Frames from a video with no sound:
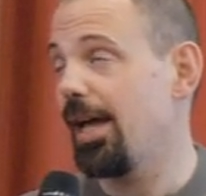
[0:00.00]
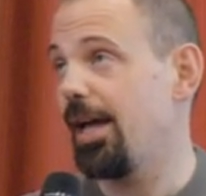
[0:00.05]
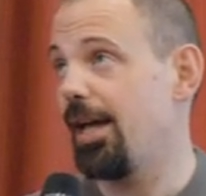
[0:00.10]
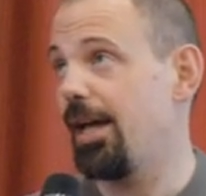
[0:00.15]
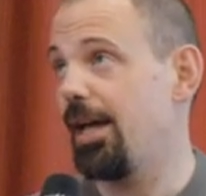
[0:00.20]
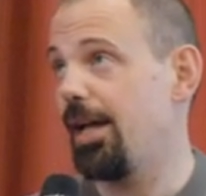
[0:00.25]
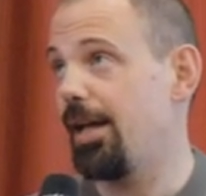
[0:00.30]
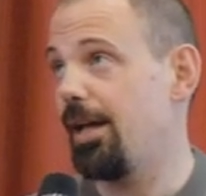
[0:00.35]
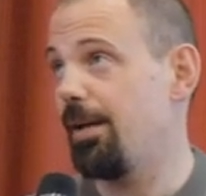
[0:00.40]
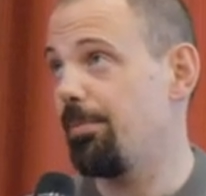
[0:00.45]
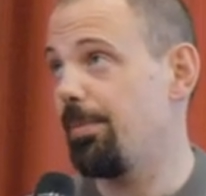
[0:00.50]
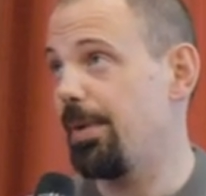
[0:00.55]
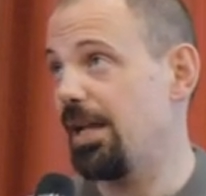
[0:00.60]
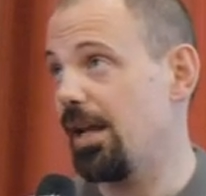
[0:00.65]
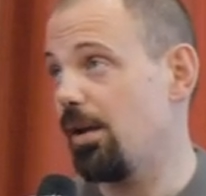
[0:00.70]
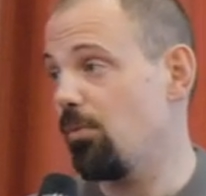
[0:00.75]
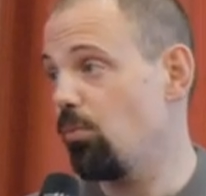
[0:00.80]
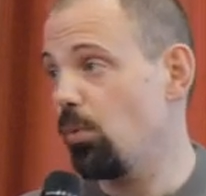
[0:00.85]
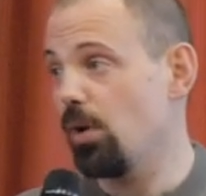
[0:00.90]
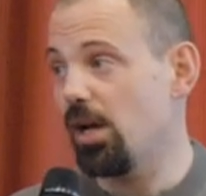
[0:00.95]
But
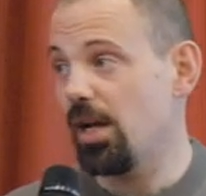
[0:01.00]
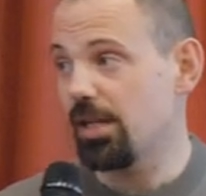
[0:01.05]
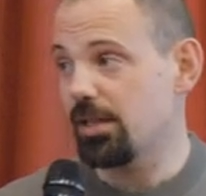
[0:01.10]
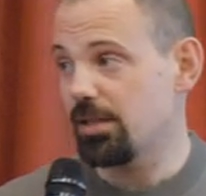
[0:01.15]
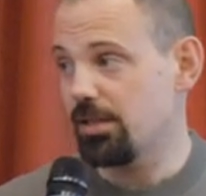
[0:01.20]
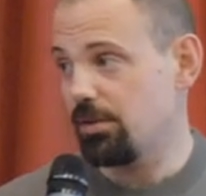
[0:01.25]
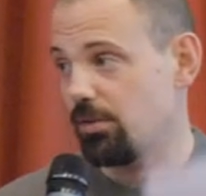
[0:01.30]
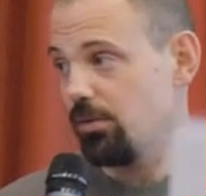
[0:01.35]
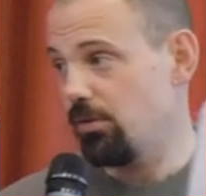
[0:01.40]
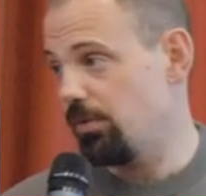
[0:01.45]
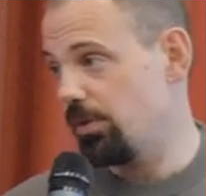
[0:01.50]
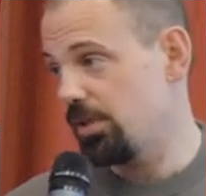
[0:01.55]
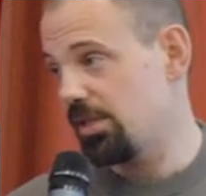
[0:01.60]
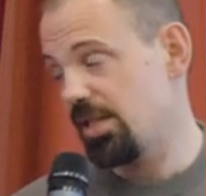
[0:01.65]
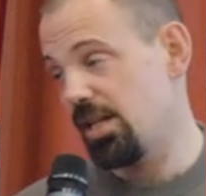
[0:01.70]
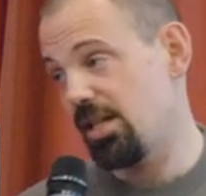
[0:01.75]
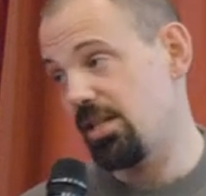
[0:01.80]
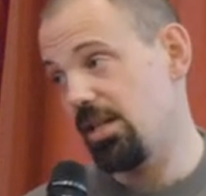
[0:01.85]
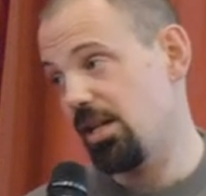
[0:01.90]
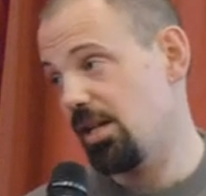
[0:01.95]
I worked over
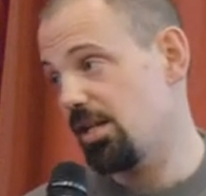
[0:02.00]
10